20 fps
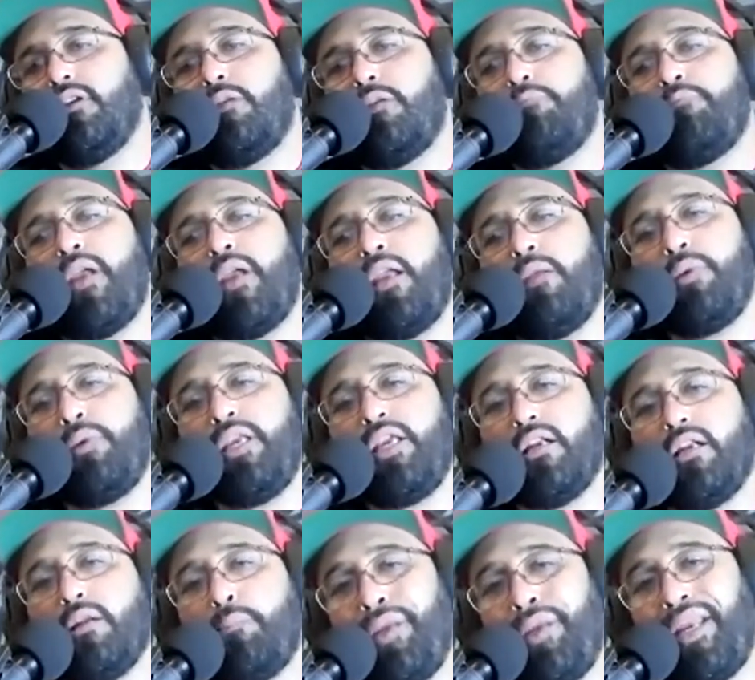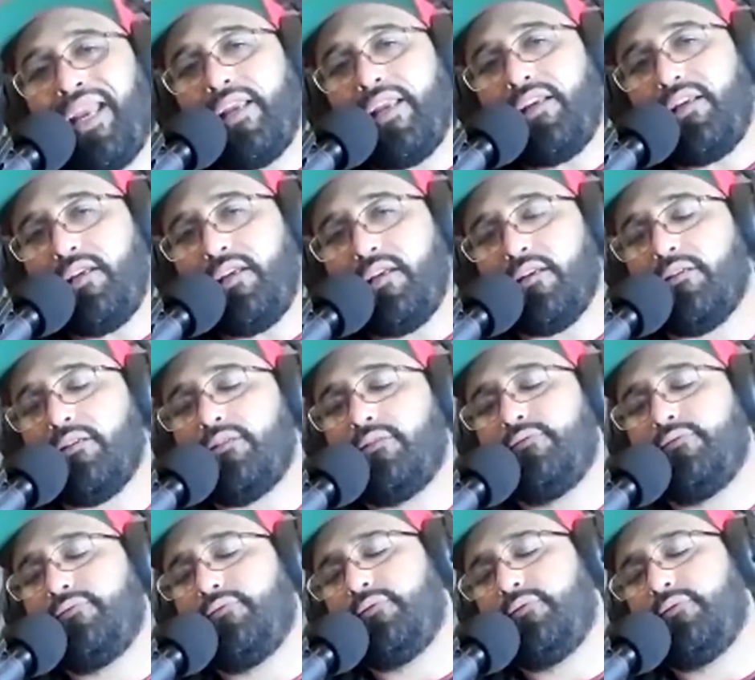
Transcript: maybe an opinion,